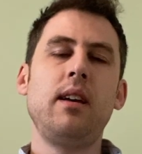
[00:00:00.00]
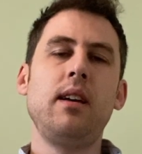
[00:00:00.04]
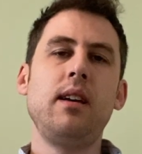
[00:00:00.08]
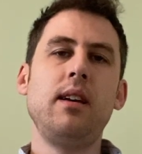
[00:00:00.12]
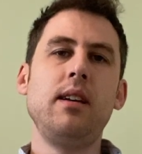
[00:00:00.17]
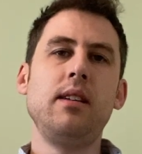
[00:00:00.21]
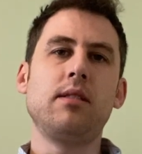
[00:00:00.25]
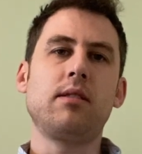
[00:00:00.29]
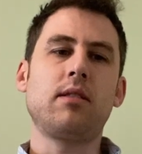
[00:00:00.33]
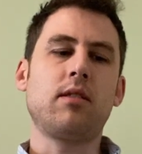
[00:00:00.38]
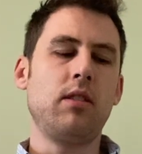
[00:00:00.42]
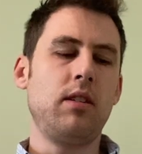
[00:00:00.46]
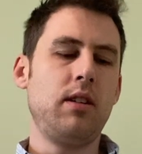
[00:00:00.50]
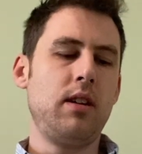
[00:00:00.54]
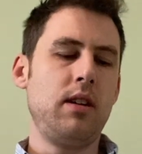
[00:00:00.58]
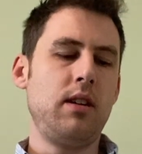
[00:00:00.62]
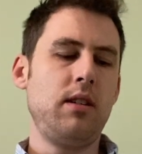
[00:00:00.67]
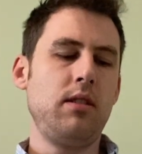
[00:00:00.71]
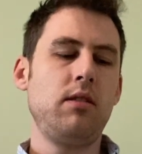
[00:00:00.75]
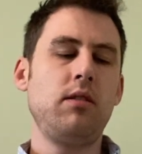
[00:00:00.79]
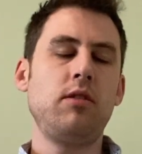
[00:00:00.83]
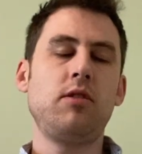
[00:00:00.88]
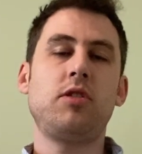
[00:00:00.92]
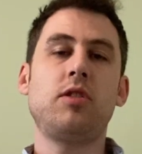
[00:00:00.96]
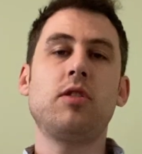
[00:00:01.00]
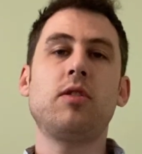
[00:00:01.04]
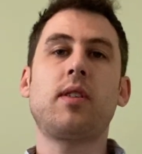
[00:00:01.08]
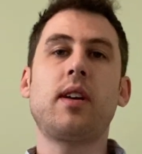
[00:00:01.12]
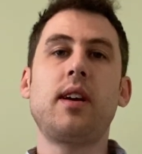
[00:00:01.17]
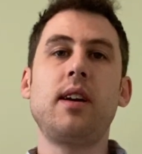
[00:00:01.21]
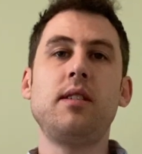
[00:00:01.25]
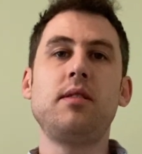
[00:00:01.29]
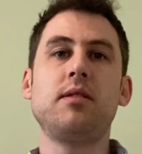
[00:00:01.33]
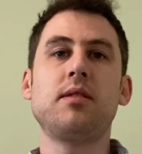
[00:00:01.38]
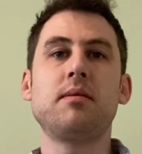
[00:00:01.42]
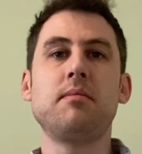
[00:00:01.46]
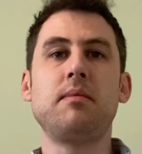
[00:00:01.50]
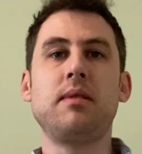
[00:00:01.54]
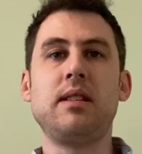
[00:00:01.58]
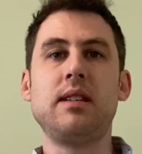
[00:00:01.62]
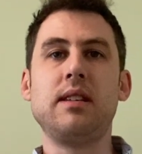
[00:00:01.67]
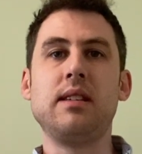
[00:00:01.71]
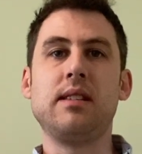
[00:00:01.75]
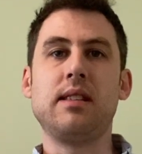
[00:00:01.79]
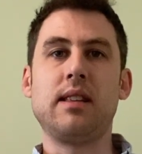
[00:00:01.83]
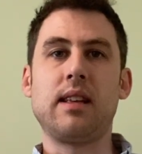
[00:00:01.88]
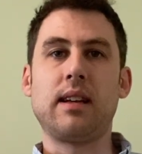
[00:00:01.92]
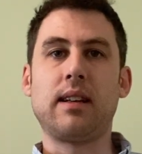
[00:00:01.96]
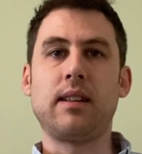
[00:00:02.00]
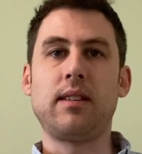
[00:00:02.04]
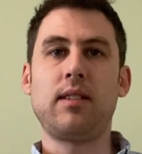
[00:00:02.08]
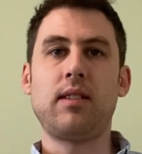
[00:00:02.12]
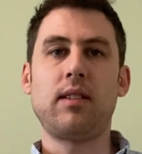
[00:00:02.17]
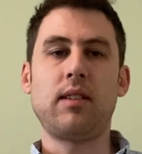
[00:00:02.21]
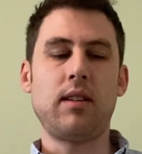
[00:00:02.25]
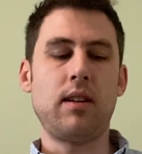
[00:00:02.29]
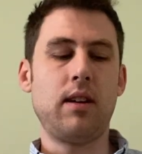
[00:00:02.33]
is going to showcase some of these things.